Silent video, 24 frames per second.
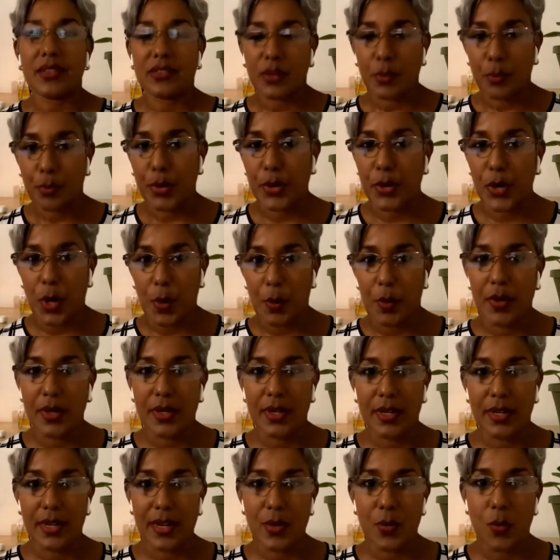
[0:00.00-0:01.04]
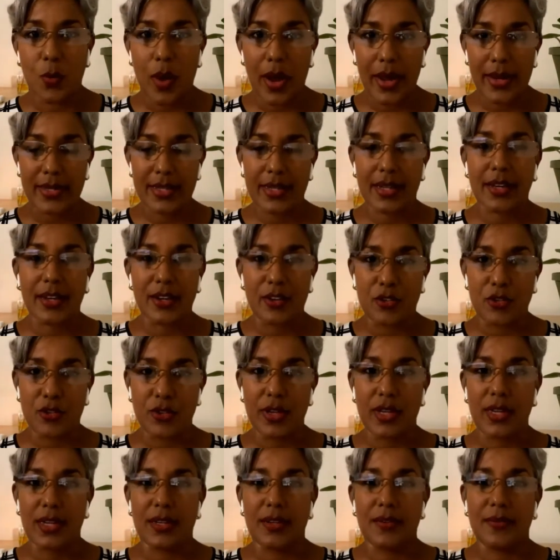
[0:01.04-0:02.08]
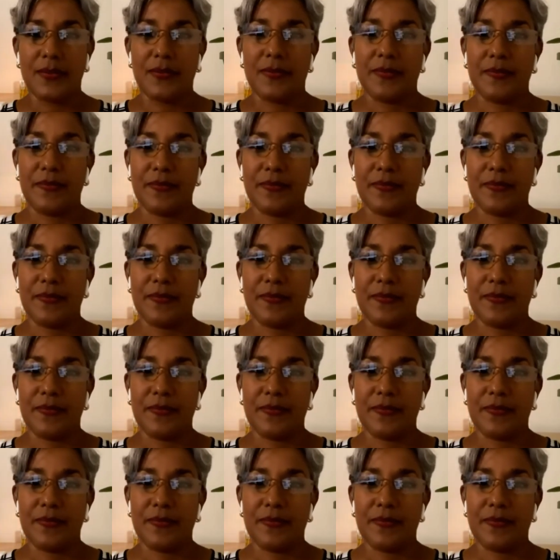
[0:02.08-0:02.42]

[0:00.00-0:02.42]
is a predominantly white country.